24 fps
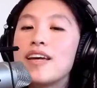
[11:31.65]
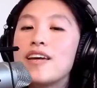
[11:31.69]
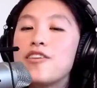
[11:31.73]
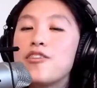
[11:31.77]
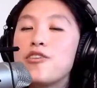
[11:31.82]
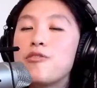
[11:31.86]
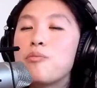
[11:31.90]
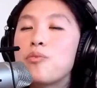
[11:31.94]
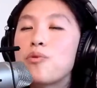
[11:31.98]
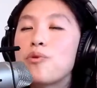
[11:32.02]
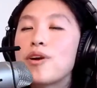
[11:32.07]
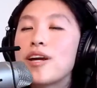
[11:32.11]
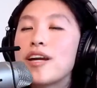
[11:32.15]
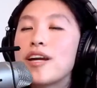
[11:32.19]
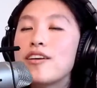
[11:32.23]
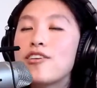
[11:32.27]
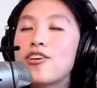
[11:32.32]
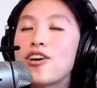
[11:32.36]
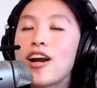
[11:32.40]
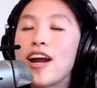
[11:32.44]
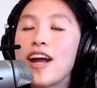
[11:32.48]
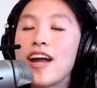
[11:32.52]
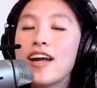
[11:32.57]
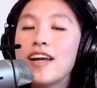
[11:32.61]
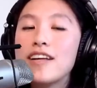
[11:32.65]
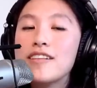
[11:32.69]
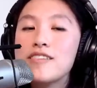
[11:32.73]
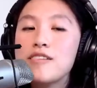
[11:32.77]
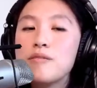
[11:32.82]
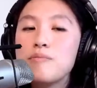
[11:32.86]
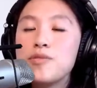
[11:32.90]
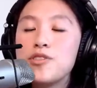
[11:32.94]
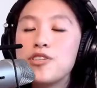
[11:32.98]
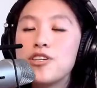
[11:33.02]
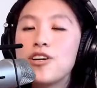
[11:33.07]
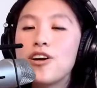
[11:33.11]
either bring your hands
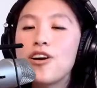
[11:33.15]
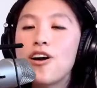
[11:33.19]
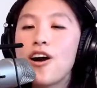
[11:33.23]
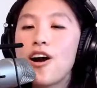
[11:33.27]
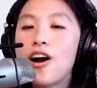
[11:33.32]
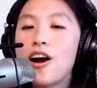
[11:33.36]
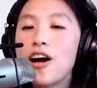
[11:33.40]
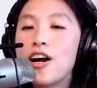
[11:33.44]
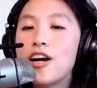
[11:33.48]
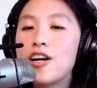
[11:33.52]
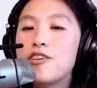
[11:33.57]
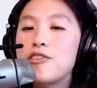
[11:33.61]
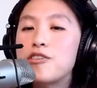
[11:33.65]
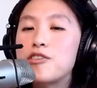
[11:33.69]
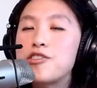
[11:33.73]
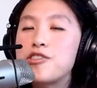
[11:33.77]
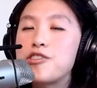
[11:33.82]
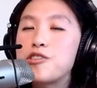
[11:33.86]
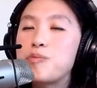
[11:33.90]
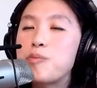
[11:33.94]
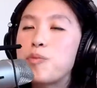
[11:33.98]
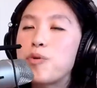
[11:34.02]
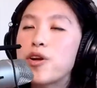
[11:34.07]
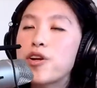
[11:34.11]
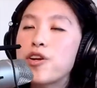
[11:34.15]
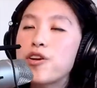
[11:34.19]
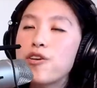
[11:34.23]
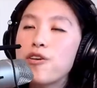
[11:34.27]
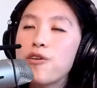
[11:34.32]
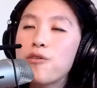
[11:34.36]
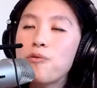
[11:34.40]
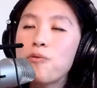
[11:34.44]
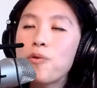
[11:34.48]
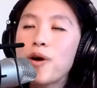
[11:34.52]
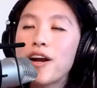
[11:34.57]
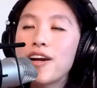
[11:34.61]
up to your heart or just bring
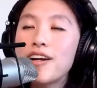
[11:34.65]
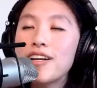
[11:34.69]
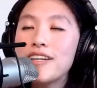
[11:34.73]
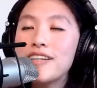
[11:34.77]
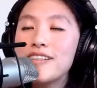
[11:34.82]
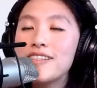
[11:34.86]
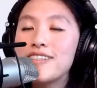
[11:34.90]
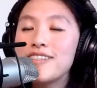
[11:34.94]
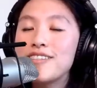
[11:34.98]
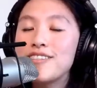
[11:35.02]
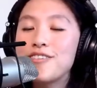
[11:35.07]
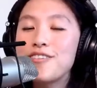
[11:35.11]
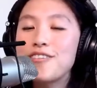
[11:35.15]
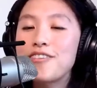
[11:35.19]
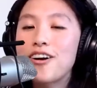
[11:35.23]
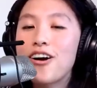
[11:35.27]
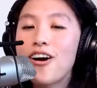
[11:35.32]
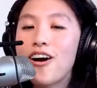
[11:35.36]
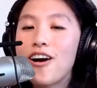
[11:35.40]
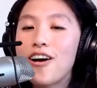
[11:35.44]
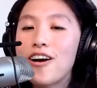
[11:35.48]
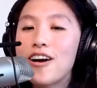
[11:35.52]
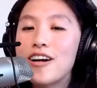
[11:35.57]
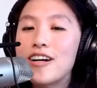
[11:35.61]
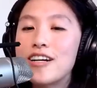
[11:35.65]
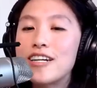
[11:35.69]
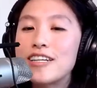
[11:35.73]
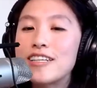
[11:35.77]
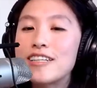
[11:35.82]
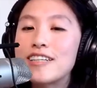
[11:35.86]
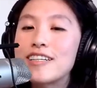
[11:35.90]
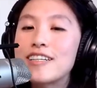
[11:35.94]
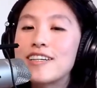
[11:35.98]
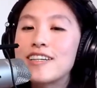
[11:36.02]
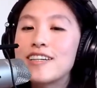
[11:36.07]
your awareness into your heart.